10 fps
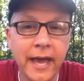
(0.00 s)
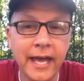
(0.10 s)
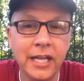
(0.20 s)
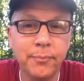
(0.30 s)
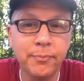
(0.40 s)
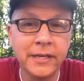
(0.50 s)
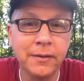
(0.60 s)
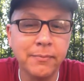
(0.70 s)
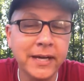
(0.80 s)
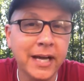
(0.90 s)
and it
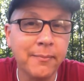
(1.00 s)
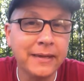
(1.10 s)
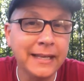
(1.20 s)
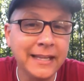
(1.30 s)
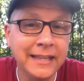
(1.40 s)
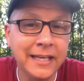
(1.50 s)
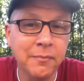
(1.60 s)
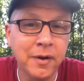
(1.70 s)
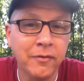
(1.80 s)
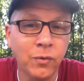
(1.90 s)
can pick up anything
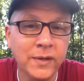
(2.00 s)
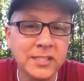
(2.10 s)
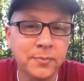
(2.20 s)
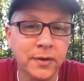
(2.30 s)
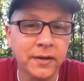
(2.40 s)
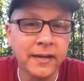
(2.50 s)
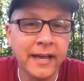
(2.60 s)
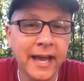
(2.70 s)
above a whisper